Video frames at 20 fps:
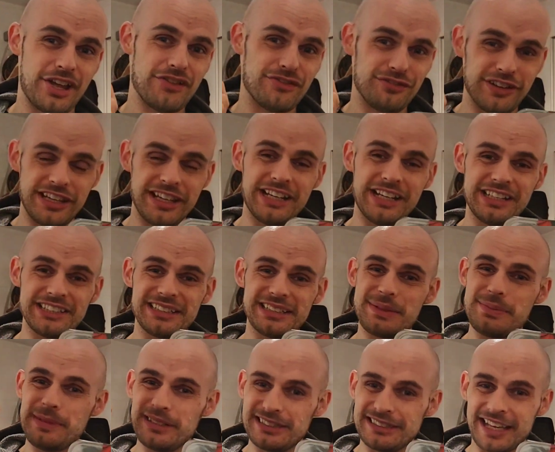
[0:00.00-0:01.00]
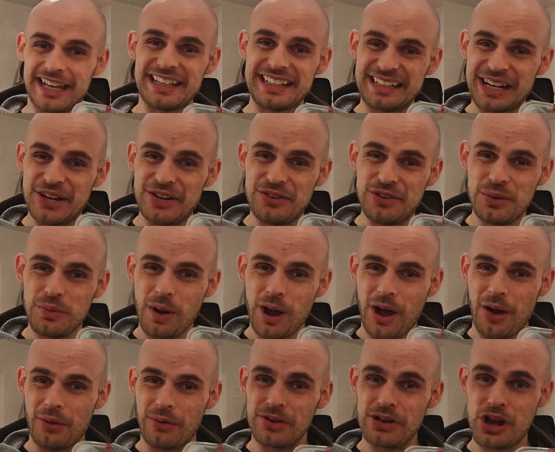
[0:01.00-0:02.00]
Veganism is taking over the
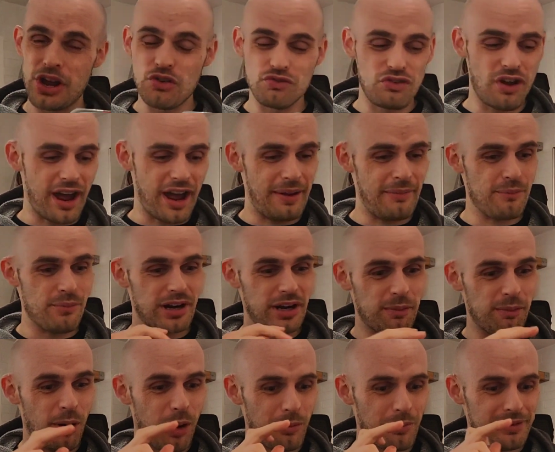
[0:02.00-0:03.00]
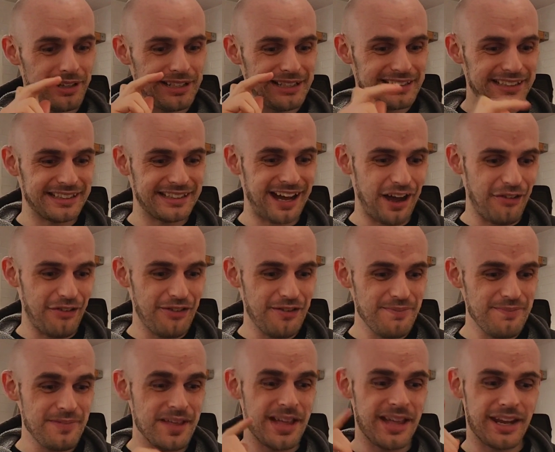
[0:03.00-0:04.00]
world. Right, we're going to pop these in the oven,
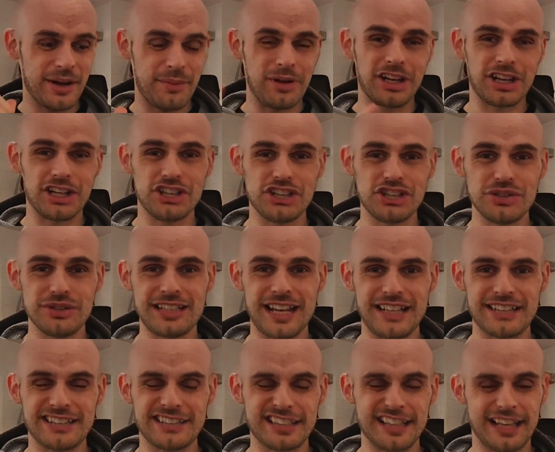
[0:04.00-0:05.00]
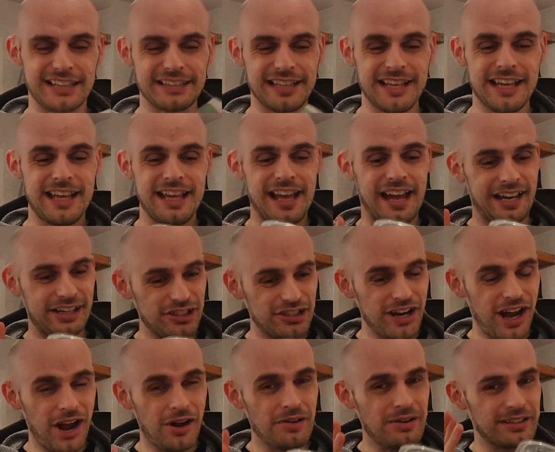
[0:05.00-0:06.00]
and then we're going to do a taste test. And you
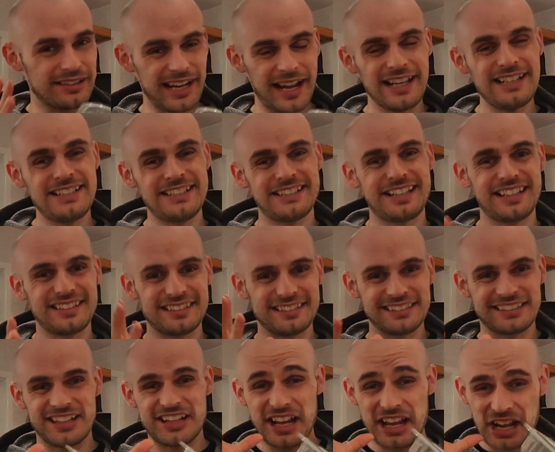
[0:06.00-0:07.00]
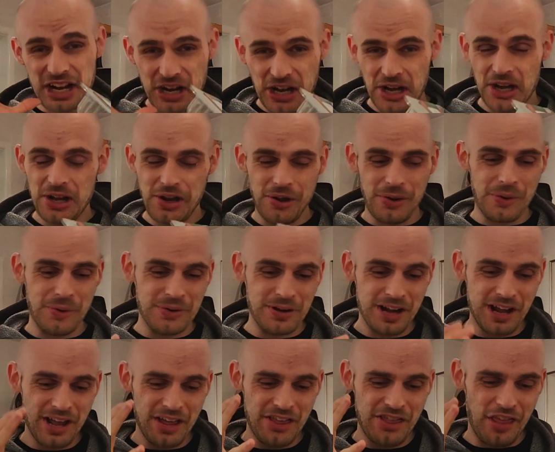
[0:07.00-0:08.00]
know the taste test is going to include
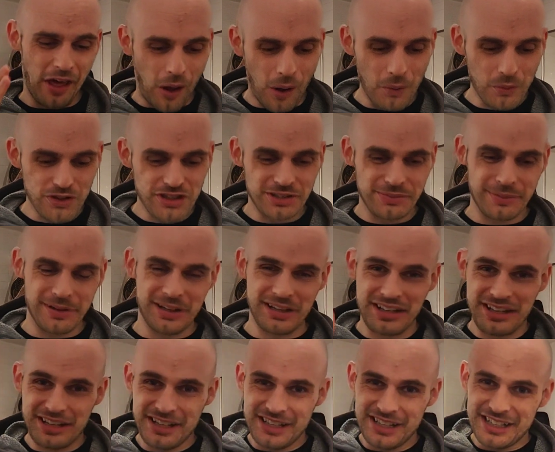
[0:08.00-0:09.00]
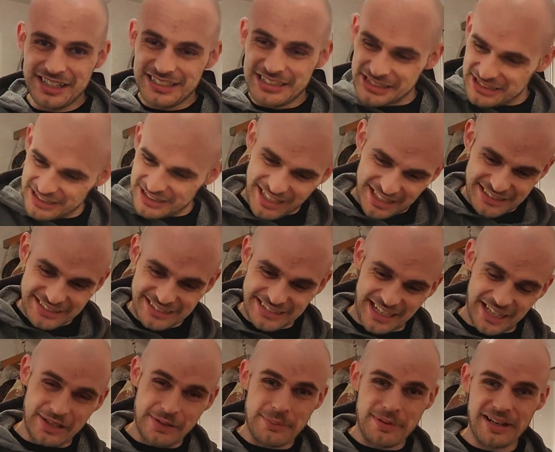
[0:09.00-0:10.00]
the ultimate slice
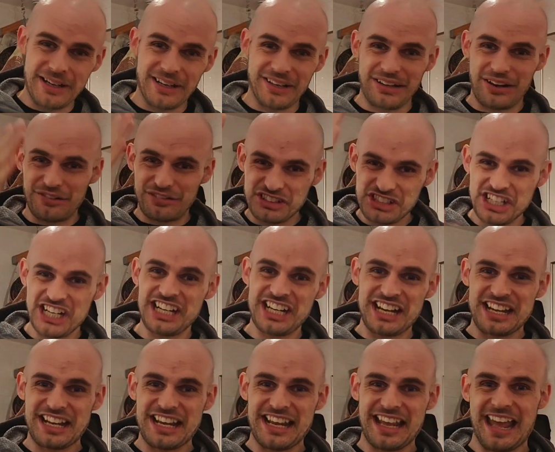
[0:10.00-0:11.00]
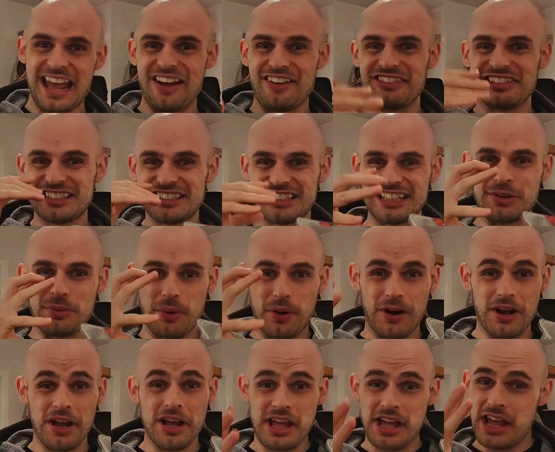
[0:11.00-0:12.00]
down the middle of a chicken Kiev and see
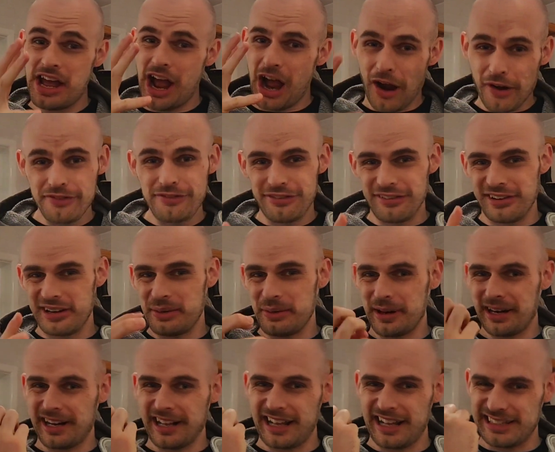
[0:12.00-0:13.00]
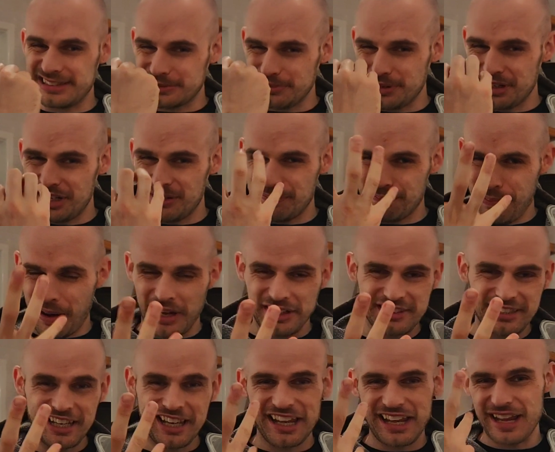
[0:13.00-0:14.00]
what, hopefully we're going to get some
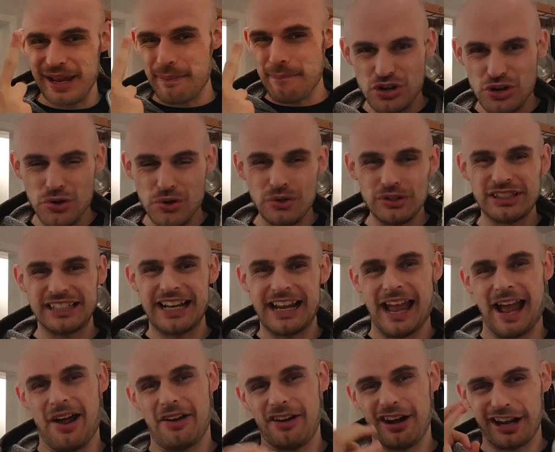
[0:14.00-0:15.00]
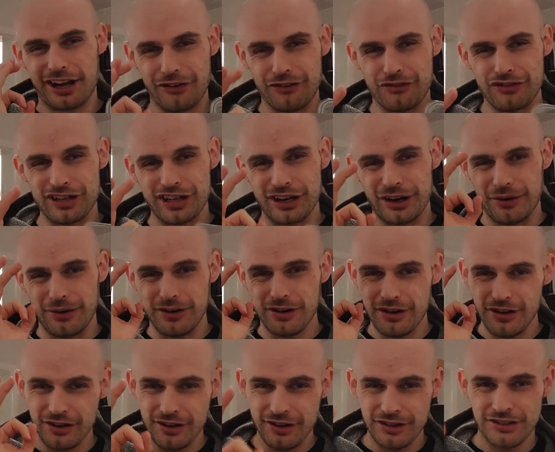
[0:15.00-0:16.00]
butter oozing out like a real
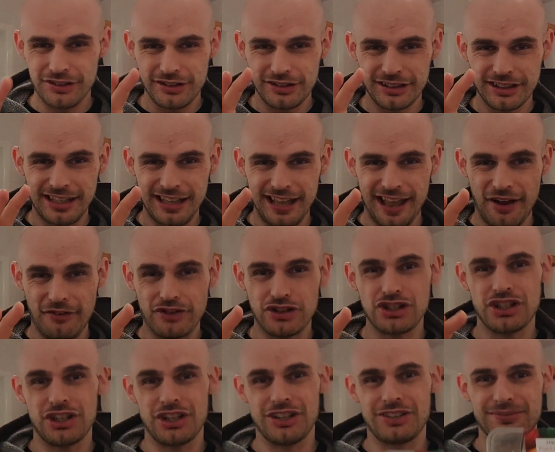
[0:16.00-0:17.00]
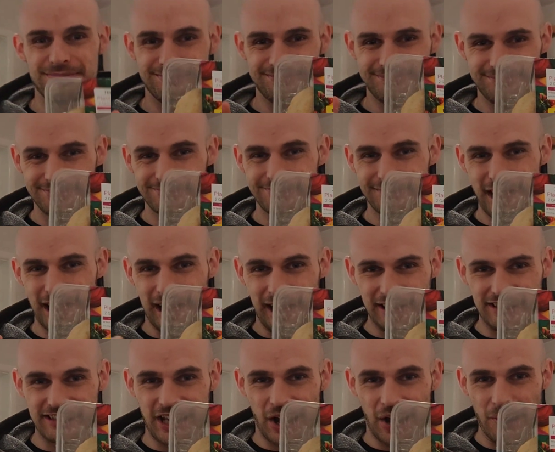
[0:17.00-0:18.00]
Kiev should.
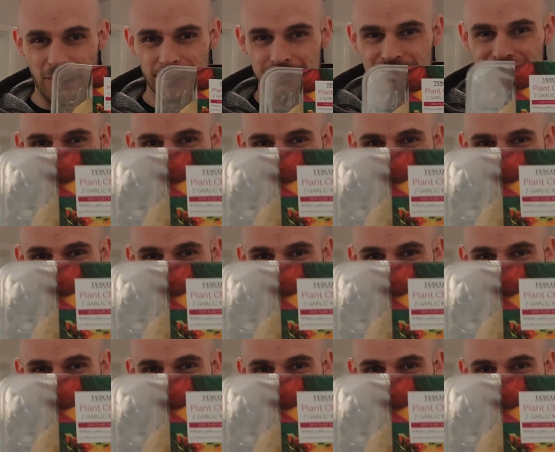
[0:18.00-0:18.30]
Let's go.